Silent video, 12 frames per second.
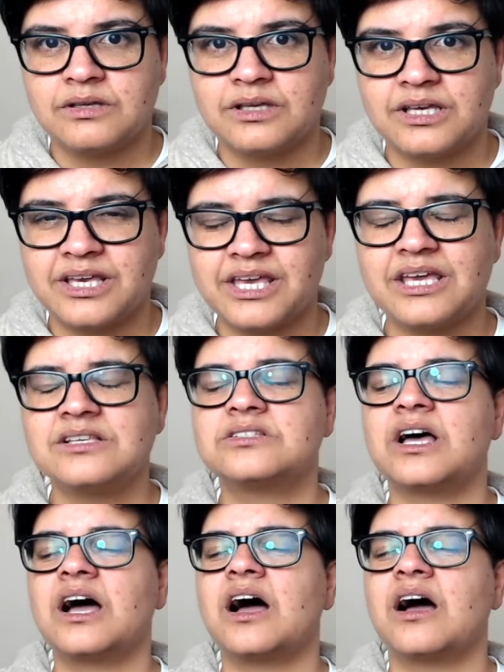He
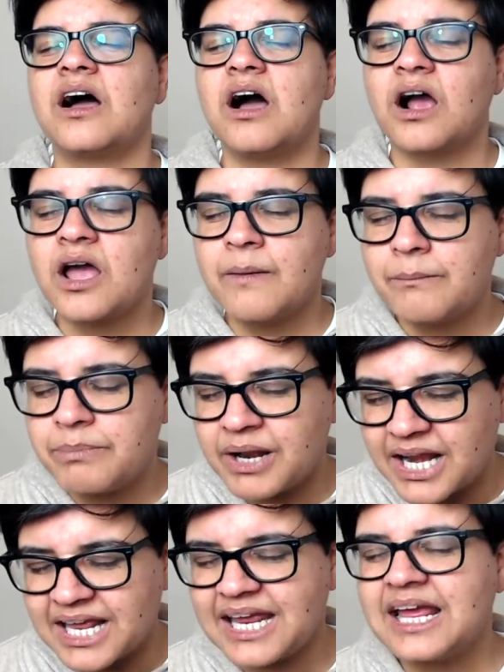is a
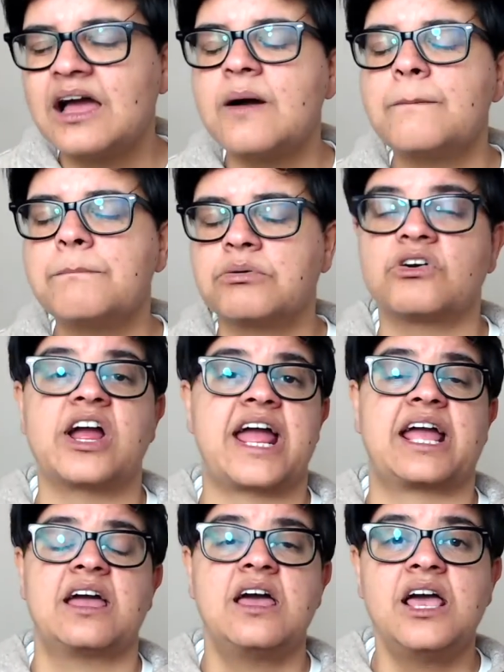complete
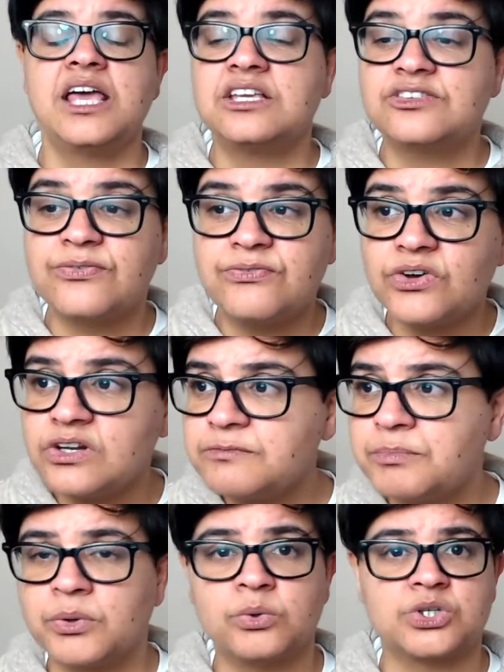prick. He's full
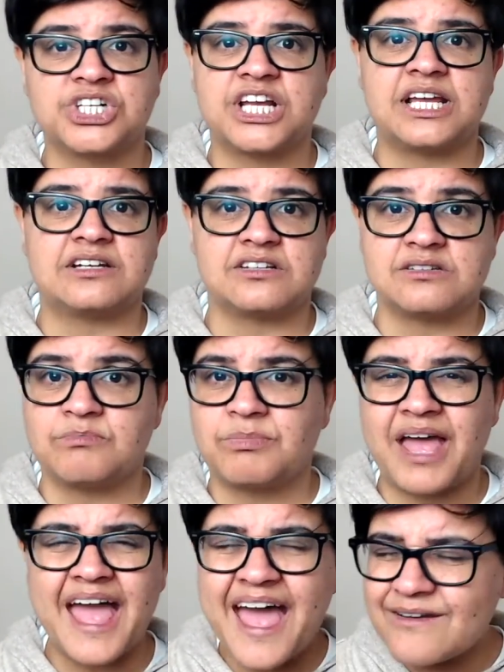of bullshit. He doesn't
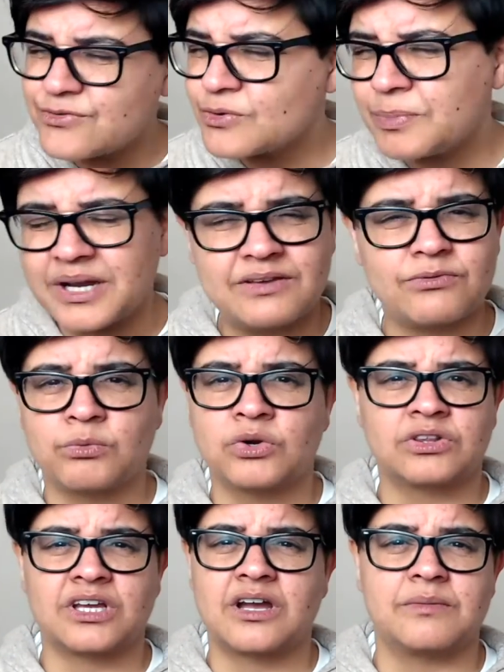ever believe a
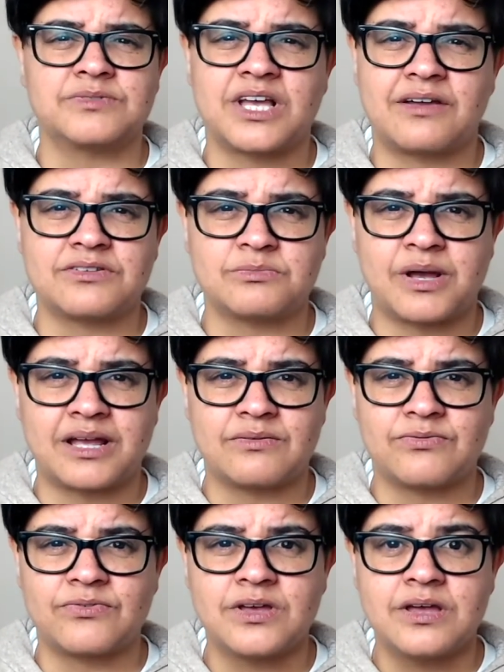word that comes out of his
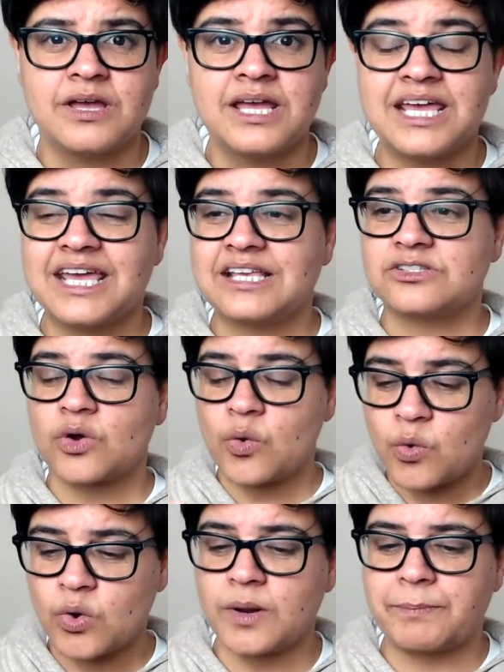mouth. It's
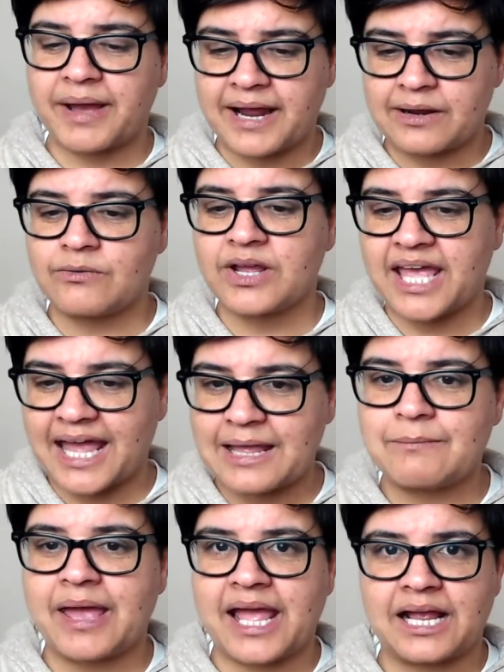all about
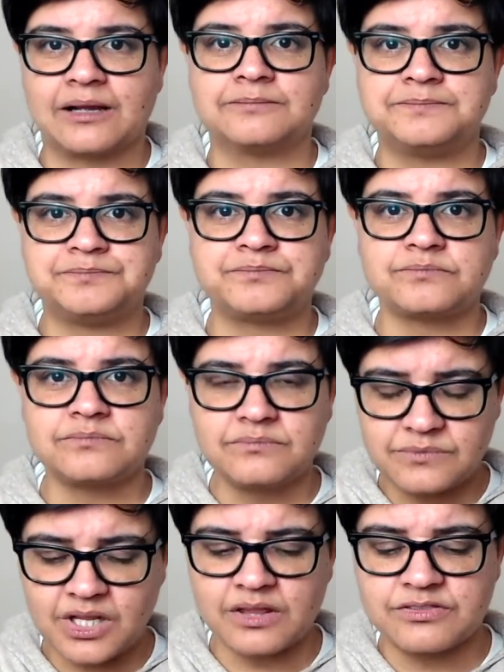gaming
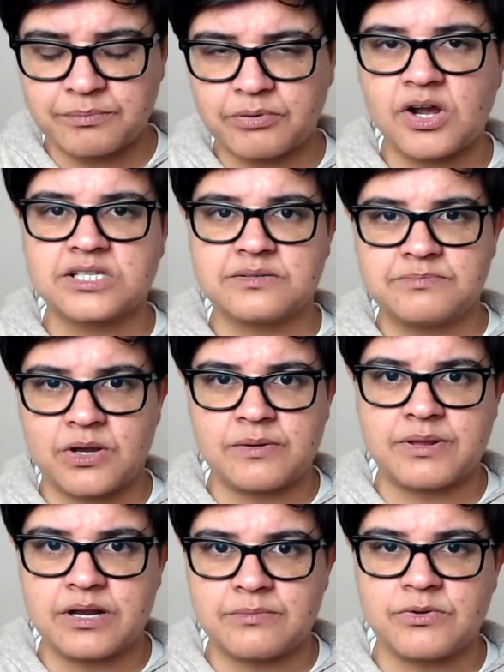the present
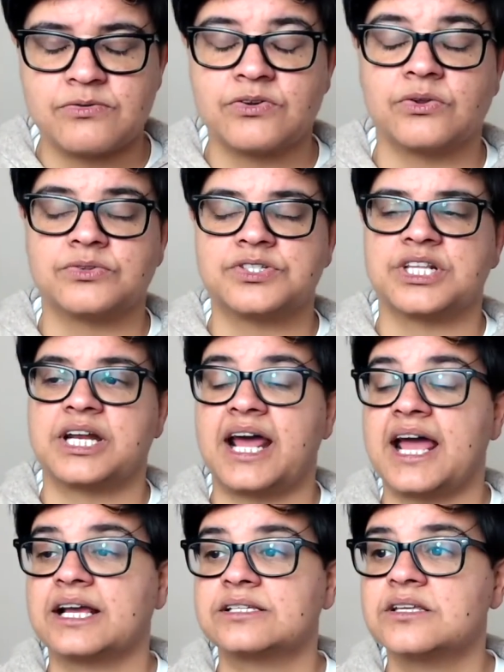moment and moving on to the
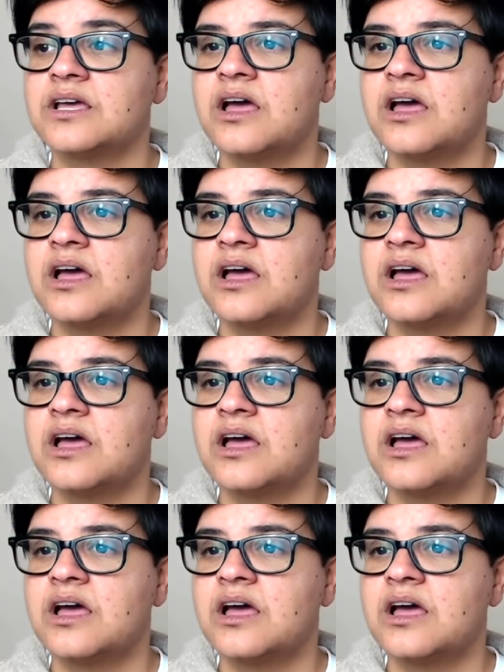next.